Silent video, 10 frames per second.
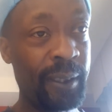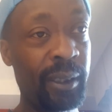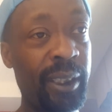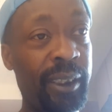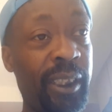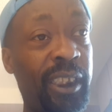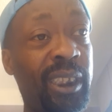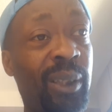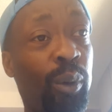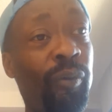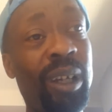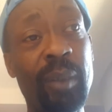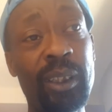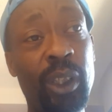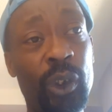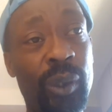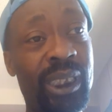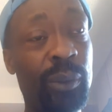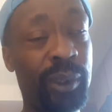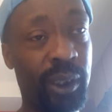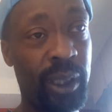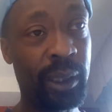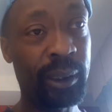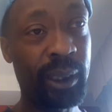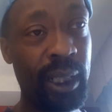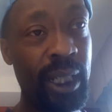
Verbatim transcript: the DC General Family Shelter, as it was called.